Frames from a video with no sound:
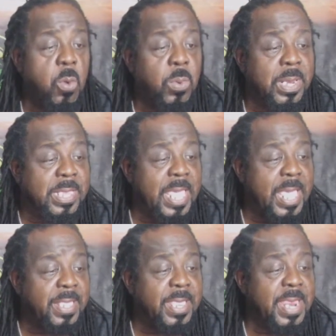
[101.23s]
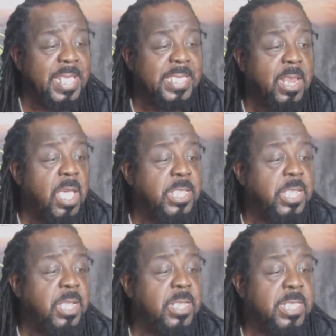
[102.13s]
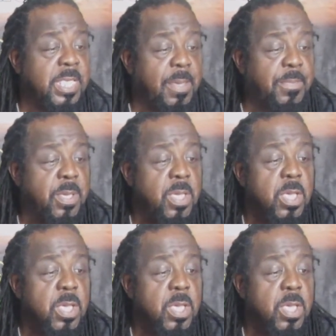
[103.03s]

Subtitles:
will take the next logical step